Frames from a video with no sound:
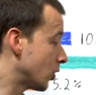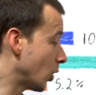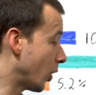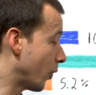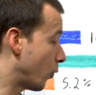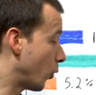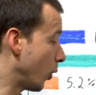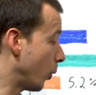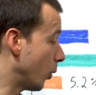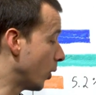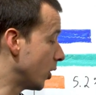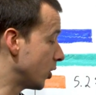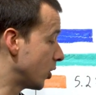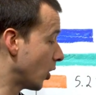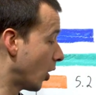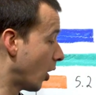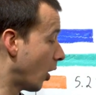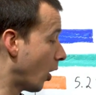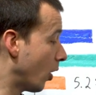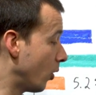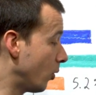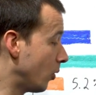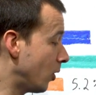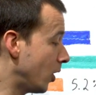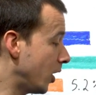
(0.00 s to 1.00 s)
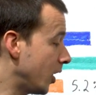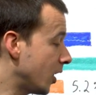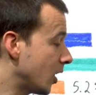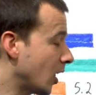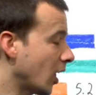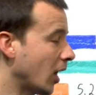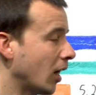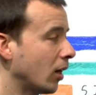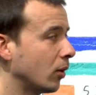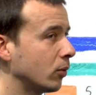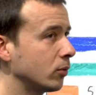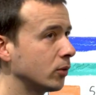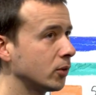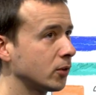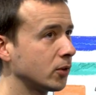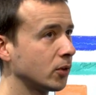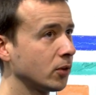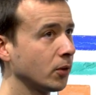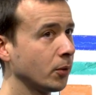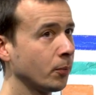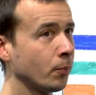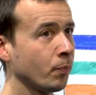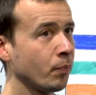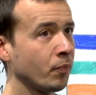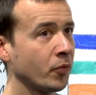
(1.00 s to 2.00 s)
So if we were to only count
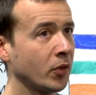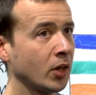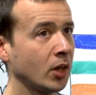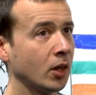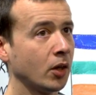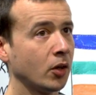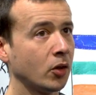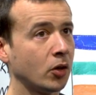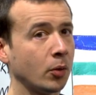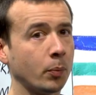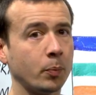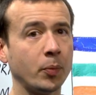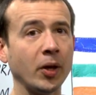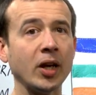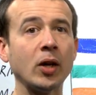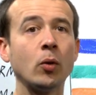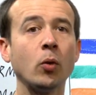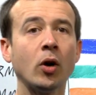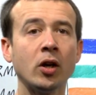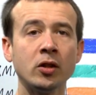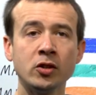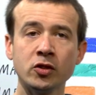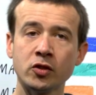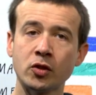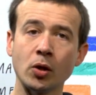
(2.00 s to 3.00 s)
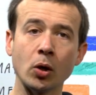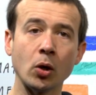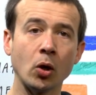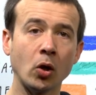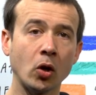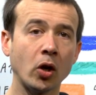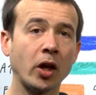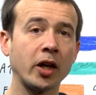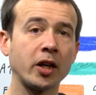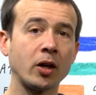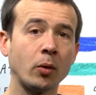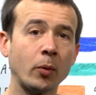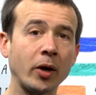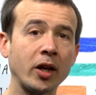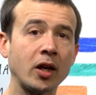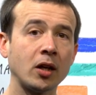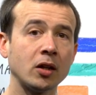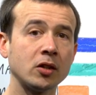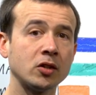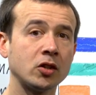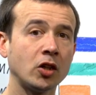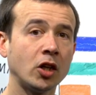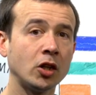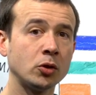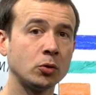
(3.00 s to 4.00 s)
the big ones that look like a
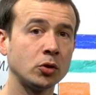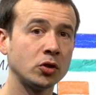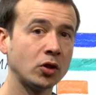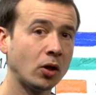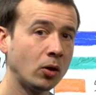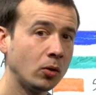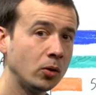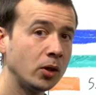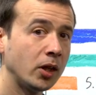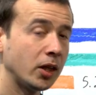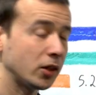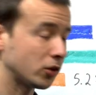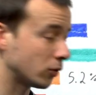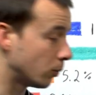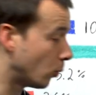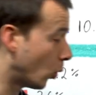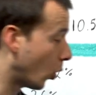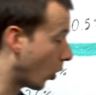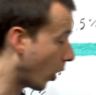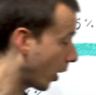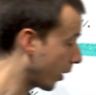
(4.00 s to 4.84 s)
regular search result, it's more